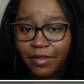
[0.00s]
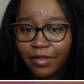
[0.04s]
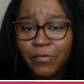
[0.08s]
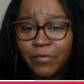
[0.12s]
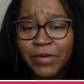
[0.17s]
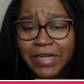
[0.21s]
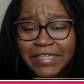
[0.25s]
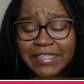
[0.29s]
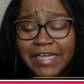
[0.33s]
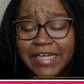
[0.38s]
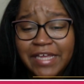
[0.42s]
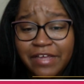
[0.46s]

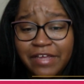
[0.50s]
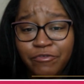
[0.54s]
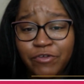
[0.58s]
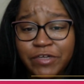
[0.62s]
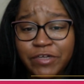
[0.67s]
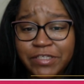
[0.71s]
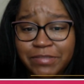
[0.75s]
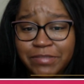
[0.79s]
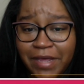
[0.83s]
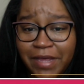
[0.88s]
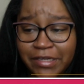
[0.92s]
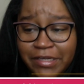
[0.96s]
When I say
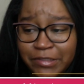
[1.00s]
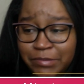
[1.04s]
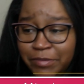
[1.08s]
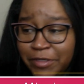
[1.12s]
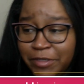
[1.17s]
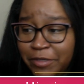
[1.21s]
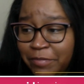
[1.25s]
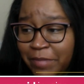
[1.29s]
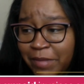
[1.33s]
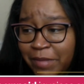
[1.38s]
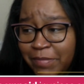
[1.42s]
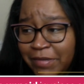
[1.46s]
invoice
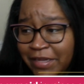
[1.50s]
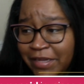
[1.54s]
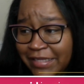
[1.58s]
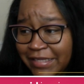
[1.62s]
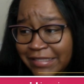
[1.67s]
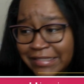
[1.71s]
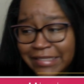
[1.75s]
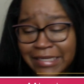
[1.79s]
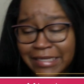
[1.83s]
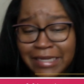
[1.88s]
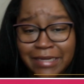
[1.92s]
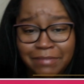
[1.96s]
management, you may be
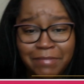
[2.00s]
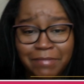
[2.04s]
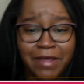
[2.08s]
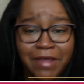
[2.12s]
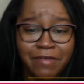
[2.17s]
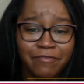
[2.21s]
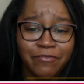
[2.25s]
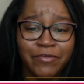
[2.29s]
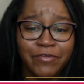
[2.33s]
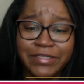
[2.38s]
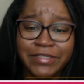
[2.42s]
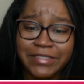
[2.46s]
like, Sid,
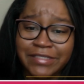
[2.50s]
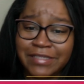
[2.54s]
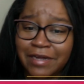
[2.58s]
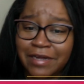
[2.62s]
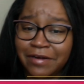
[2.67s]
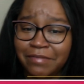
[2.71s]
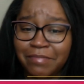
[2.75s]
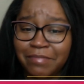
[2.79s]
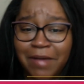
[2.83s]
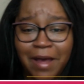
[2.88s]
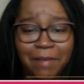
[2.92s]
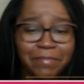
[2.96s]
my invoices
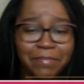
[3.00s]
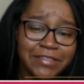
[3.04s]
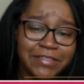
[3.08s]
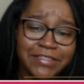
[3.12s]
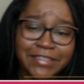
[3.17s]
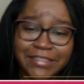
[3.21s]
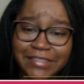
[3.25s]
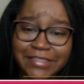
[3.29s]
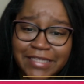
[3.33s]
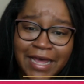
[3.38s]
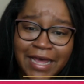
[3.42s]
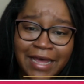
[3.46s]
aren't popping
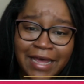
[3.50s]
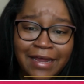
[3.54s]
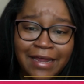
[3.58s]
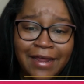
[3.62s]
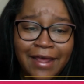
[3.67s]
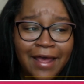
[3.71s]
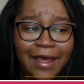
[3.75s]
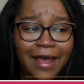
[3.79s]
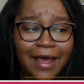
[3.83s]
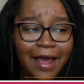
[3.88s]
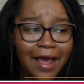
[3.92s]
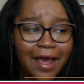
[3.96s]
just
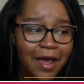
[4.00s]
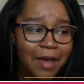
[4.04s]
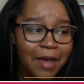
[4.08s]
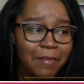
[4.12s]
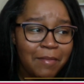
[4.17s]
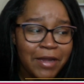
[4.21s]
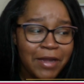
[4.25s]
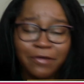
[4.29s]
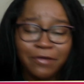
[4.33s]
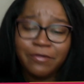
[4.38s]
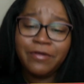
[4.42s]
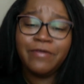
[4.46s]
yet.
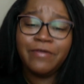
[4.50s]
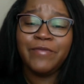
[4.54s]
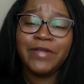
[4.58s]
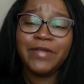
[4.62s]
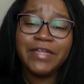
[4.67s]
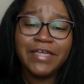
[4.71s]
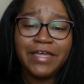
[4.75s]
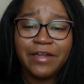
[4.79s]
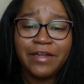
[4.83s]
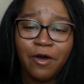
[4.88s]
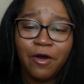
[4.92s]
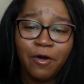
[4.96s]
I don't
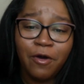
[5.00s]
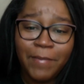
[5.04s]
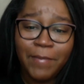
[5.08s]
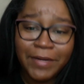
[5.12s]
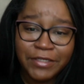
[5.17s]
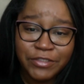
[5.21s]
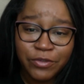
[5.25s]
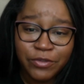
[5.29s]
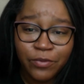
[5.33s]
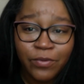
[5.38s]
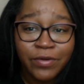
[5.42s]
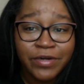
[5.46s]
really get a whole
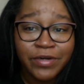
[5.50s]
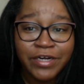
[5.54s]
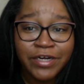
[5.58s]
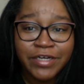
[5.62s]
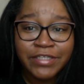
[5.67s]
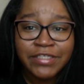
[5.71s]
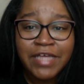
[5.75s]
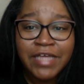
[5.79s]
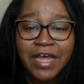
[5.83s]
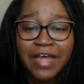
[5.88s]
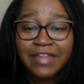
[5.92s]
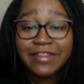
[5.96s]
bunch of
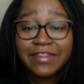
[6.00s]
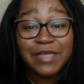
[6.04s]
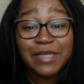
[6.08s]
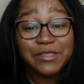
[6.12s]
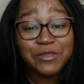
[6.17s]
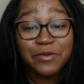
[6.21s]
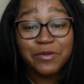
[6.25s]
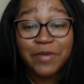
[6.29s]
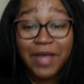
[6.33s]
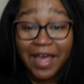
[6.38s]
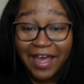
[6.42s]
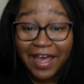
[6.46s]
orders.
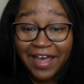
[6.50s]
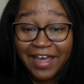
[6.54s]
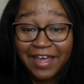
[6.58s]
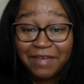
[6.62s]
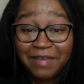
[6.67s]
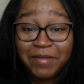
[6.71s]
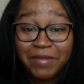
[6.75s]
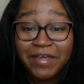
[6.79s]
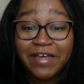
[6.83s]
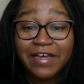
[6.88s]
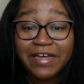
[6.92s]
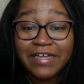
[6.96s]
That's
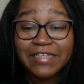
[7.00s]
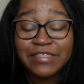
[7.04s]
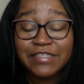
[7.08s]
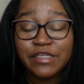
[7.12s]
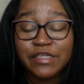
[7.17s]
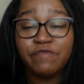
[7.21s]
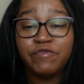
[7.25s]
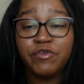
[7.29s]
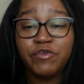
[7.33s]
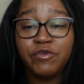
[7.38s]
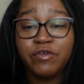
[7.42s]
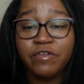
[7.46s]
okay, because
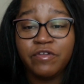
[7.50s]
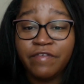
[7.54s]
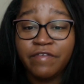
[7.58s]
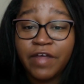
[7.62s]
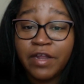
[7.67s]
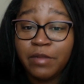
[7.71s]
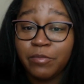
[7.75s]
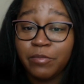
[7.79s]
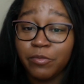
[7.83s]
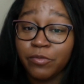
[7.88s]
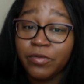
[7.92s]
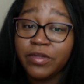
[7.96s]
if you
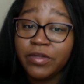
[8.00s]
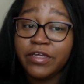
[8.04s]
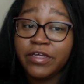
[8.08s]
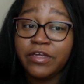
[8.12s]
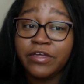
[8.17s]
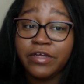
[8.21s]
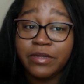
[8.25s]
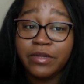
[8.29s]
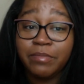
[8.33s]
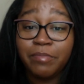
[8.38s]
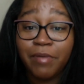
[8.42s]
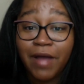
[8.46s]
develop really
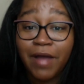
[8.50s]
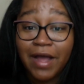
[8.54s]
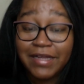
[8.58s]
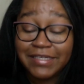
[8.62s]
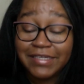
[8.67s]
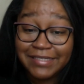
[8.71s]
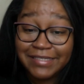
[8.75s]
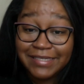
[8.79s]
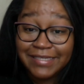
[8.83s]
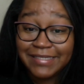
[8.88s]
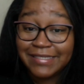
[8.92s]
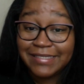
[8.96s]
good
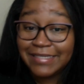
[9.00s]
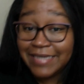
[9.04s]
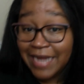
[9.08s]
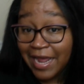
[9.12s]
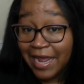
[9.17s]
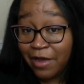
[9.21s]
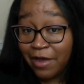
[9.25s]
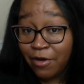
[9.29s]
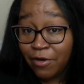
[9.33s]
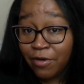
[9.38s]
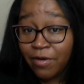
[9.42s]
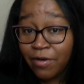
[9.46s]
practices
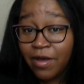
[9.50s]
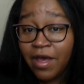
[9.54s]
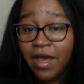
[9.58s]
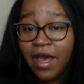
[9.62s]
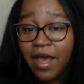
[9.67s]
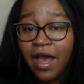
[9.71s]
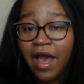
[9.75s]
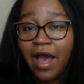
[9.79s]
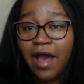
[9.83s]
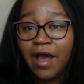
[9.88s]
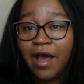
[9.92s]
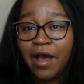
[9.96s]
now,
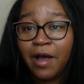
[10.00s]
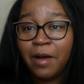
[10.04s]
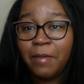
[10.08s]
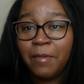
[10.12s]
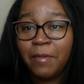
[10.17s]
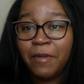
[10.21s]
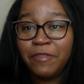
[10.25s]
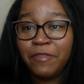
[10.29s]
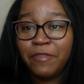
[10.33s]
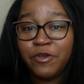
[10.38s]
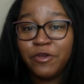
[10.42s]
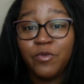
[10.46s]

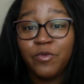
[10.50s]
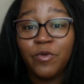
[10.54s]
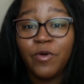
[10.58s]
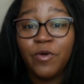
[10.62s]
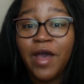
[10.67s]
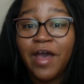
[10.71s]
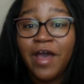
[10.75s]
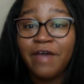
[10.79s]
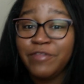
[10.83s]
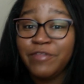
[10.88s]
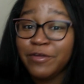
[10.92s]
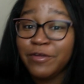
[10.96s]
then you
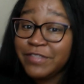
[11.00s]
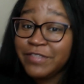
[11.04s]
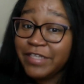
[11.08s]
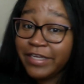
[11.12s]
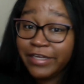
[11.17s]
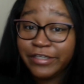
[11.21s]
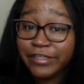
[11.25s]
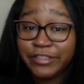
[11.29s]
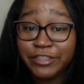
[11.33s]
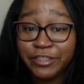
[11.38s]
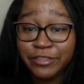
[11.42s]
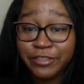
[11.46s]
won't have those
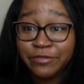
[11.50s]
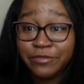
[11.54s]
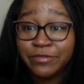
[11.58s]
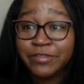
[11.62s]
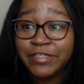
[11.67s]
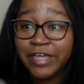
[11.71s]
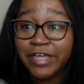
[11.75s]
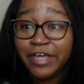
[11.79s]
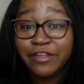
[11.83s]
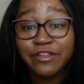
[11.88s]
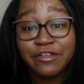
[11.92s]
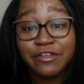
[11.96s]

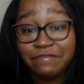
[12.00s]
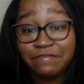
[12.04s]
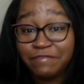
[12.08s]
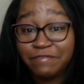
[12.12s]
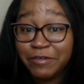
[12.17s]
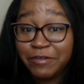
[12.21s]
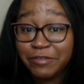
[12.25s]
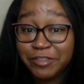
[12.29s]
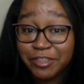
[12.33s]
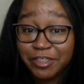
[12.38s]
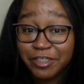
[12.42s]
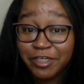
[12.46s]
issues in the
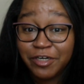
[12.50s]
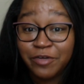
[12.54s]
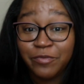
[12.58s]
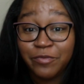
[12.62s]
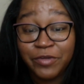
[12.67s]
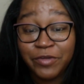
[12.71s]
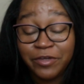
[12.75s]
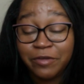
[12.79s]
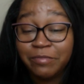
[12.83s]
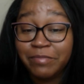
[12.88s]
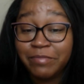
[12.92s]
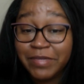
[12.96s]
future
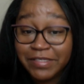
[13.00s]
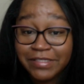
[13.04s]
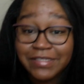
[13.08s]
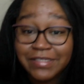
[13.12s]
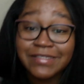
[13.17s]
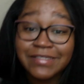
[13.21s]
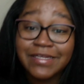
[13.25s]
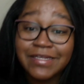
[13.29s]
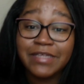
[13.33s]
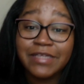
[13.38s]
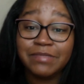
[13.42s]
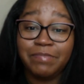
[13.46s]
when your
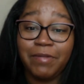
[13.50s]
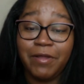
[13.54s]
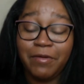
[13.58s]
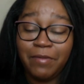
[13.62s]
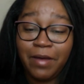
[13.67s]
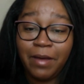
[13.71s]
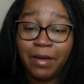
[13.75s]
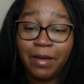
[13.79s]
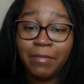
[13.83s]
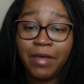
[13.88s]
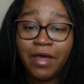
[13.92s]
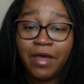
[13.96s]
business does
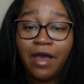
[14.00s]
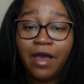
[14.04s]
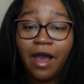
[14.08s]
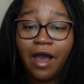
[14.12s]
blow up.